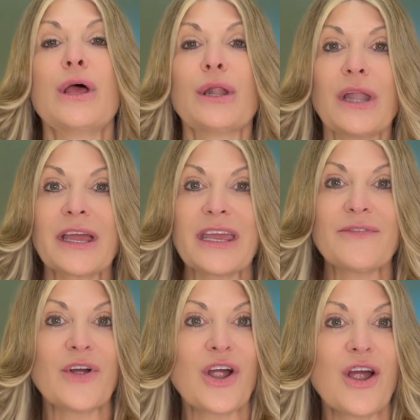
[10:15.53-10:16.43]
lucky
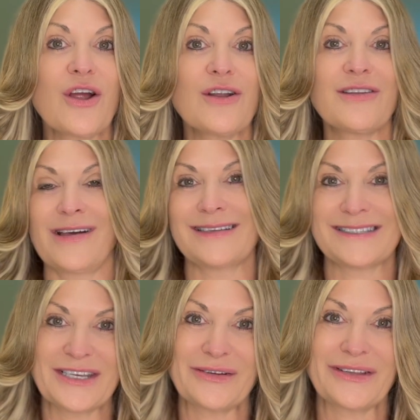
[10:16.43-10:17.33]
for her, not
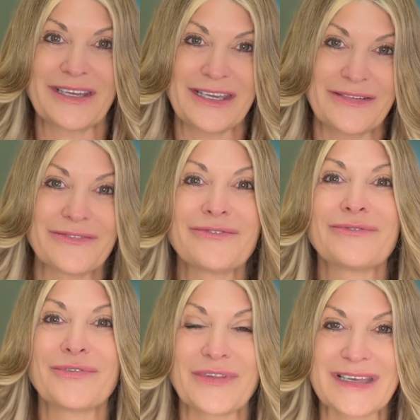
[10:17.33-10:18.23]
so lucky
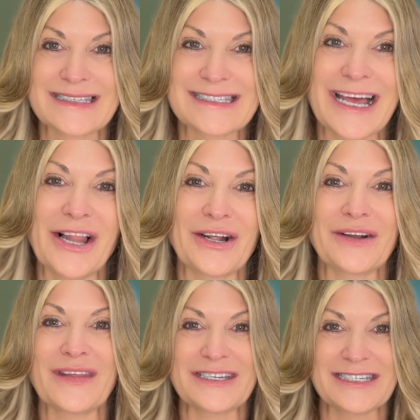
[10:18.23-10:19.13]
for the
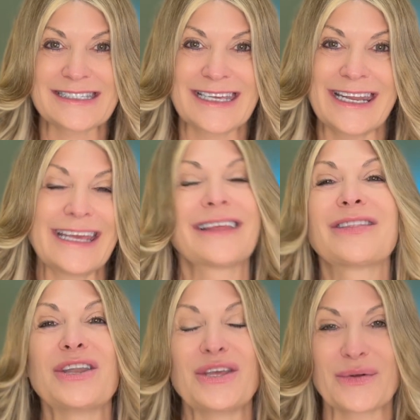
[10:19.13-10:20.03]
seller that she's getting
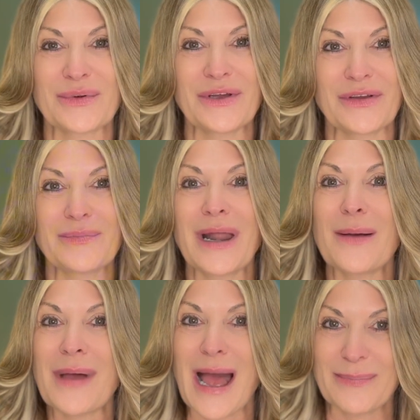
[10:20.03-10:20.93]
the new roof, but
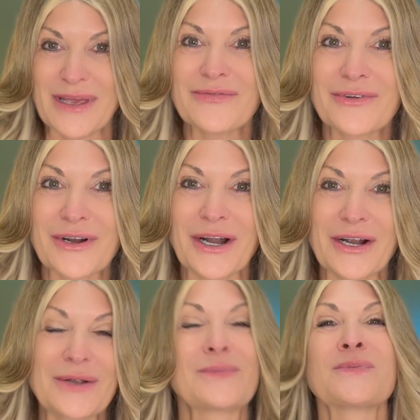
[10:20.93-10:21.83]
I'm happy for
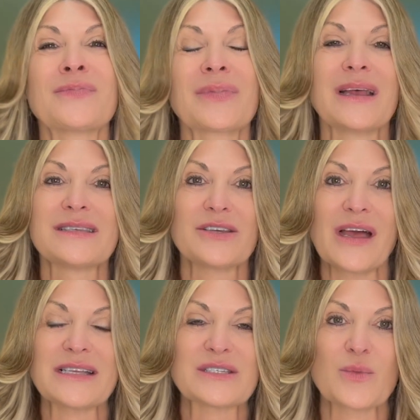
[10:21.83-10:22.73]
her. So
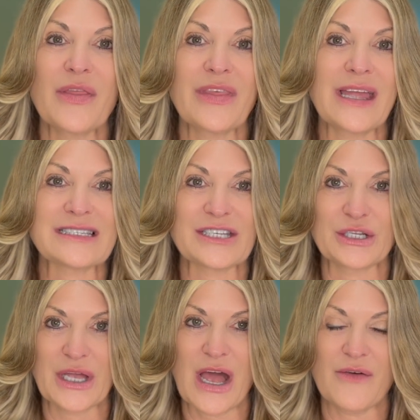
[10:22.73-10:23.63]
that's one thing to
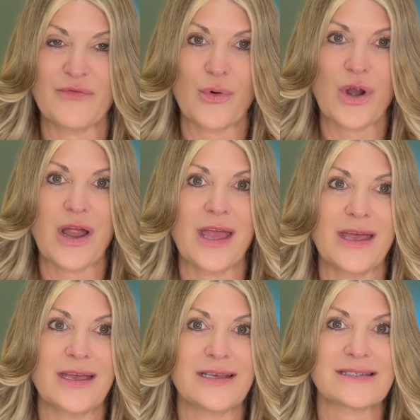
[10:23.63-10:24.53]
look out for,
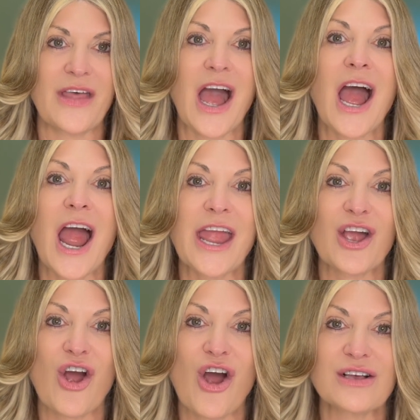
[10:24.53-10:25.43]
is the high
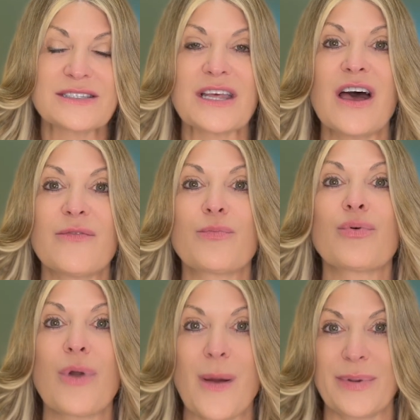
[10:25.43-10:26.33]
cost of
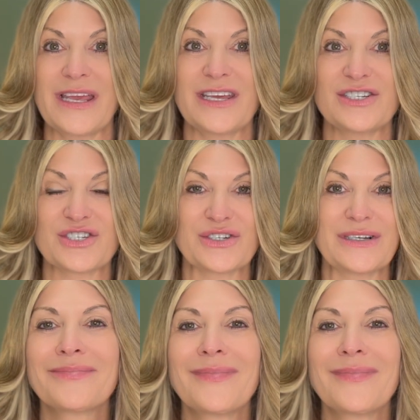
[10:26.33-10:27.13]
property insurance.